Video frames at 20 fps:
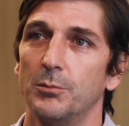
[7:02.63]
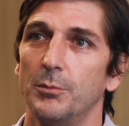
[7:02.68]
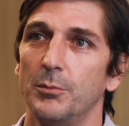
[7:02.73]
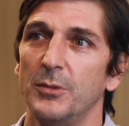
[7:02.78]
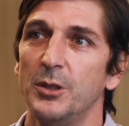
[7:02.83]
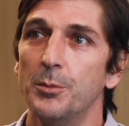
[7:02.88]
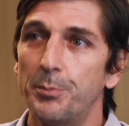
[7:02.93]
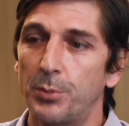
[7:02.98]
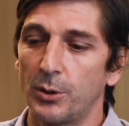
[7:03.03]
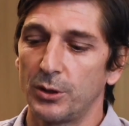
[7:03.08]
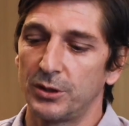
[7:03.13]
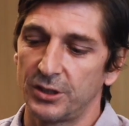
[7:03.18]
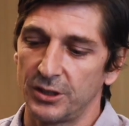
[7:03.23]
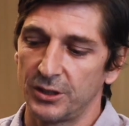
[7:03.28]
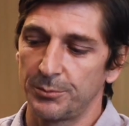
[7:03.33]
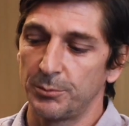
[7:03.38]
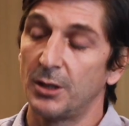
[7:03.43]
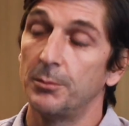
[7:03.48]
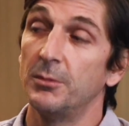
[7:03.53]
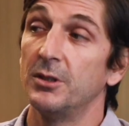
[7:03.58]

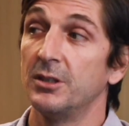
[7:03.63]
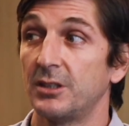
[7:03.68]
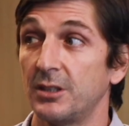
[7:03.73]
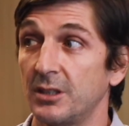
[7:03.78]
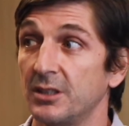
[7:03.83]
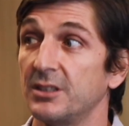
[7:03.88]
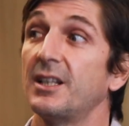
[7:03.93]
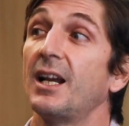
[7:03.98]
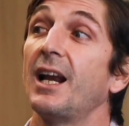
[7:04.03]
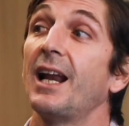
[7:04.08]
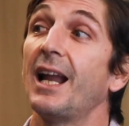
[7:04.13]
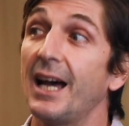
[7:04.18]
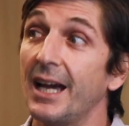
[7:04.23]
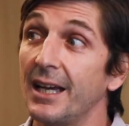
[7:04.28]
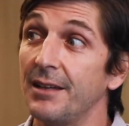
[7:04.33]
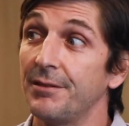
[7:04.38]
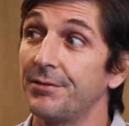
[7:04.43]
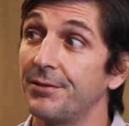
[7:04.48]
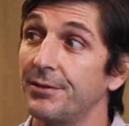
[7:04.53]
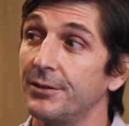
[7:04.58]
important moment in their
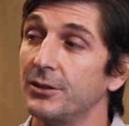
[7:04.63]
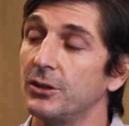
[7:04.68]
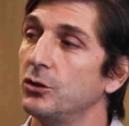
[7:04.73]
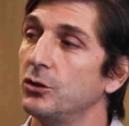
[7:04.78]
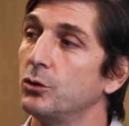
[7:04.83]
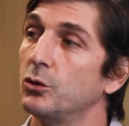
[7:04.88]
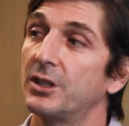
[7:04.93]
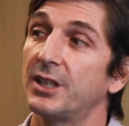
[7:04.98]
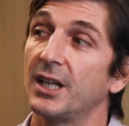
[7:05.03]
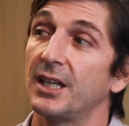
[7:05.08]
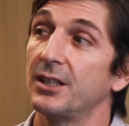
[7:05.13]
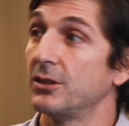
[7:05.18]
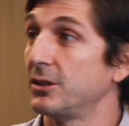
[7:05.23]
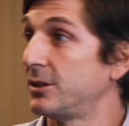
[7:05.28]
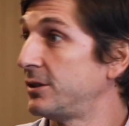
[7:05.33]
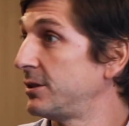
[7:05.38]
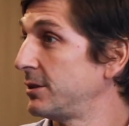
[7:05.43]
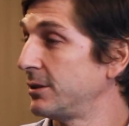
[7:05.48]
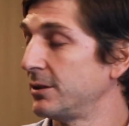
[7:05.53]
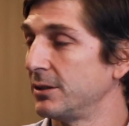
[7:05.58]
life, You
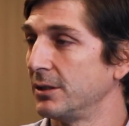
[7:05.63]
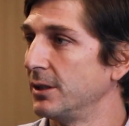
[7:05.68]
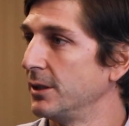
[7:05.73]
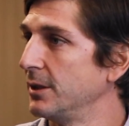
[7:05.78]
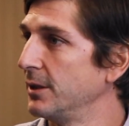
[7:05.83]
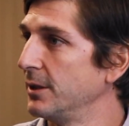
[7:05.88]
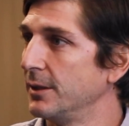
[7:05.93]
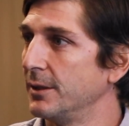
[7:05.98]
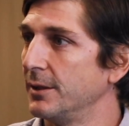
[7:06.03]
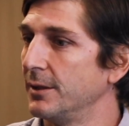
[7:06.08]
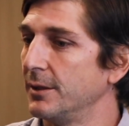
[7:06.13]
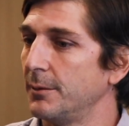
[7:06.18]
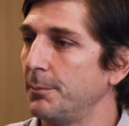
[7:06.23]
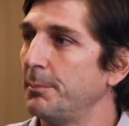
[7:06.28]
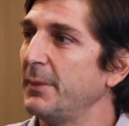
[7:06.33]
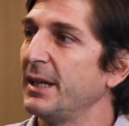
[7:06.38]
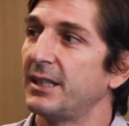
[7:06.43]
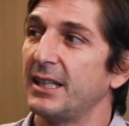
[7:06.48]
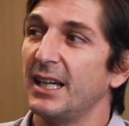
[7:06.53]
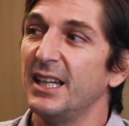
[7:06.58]
cannot
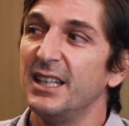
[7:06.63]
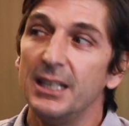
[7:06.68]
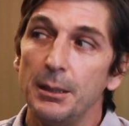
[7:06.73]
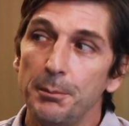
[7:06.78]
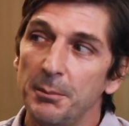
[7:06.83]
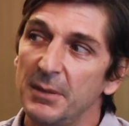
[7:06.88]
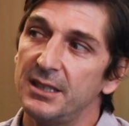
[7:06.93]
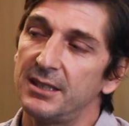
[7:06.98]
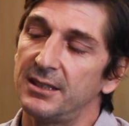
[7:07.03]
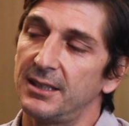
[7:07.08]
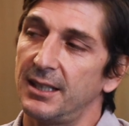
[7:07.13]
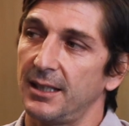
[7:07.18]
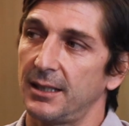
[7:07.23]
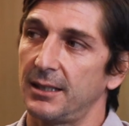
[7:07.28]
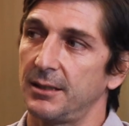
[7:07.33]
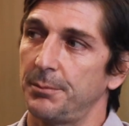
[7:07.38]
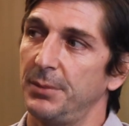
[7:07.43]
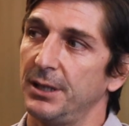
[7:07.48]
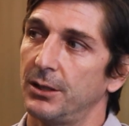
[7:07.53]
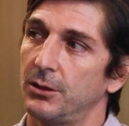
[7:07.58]
make any
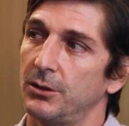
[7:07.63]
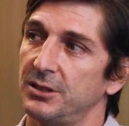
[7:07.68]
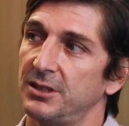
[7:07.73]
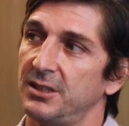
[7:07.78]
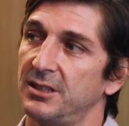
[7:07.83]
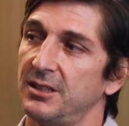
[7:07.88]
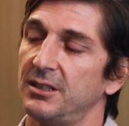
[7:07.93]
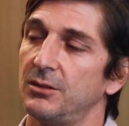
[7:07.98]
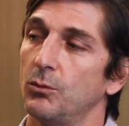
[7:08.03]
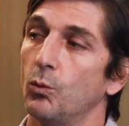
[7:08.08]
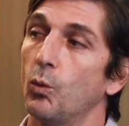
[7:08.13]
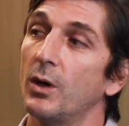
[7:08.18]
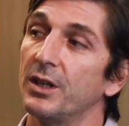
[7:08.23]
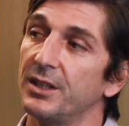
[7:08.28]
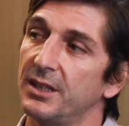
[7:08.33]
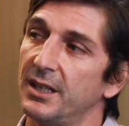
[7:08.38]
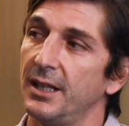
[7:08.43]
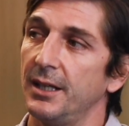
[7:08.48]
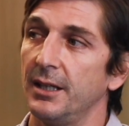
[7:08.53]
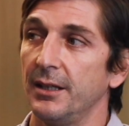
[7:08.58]
mistake because this is
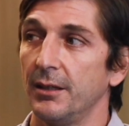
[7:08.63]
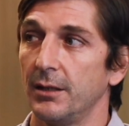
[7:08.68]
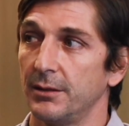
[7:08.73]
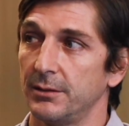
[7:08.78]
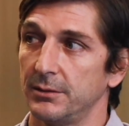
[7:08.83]
one day